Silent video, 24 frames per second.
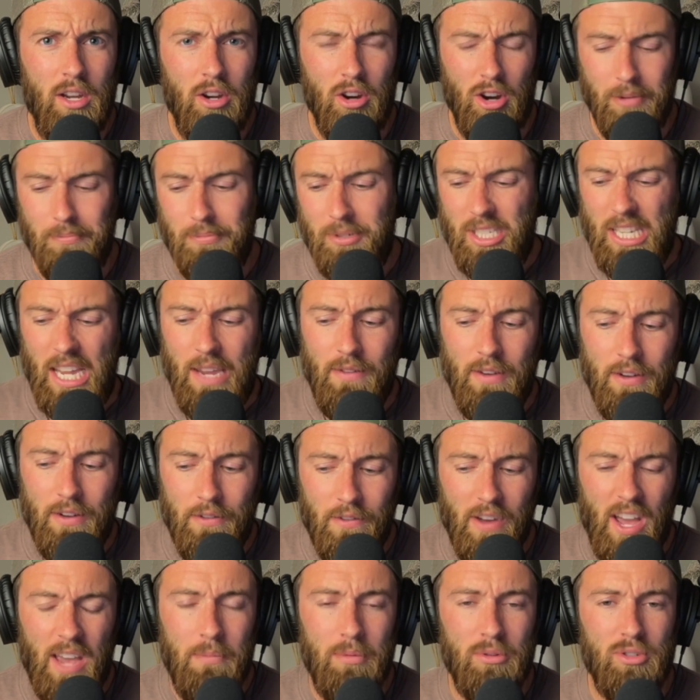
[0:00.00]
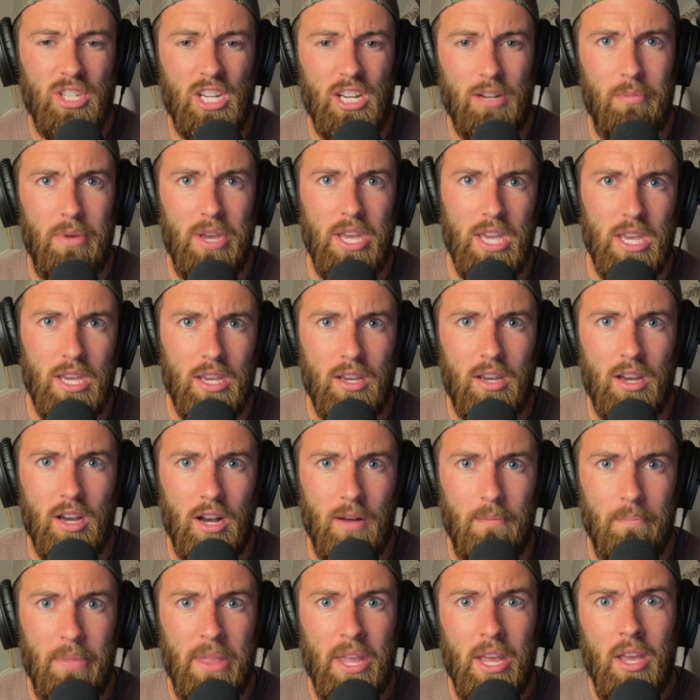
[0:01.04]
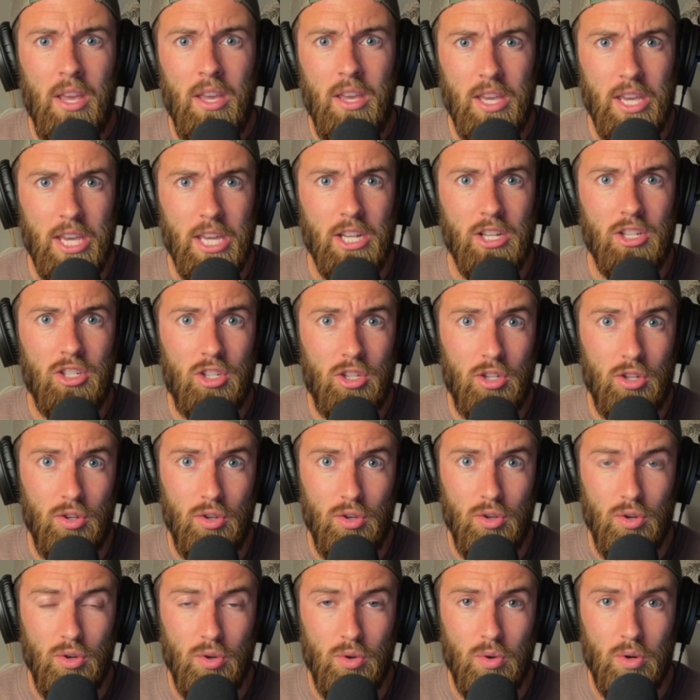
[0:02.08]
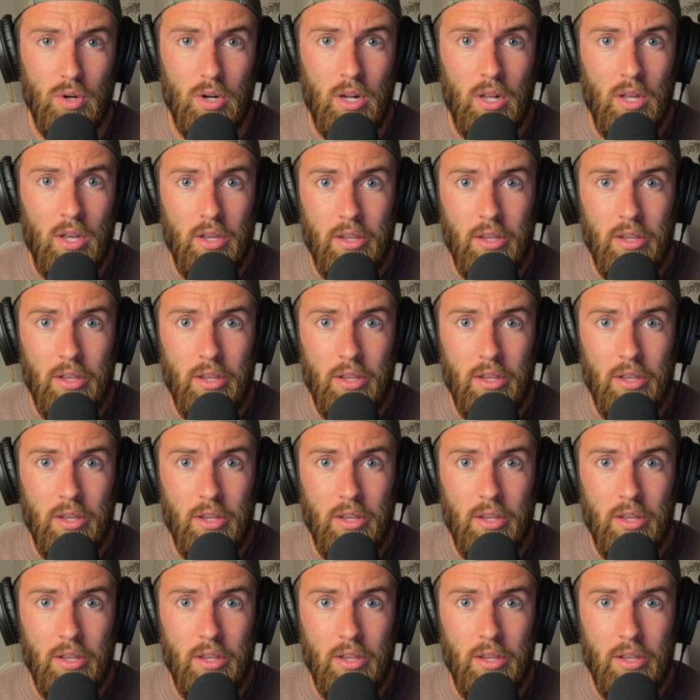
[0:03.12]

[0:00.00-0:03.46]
or I'm saving five percent of my income into,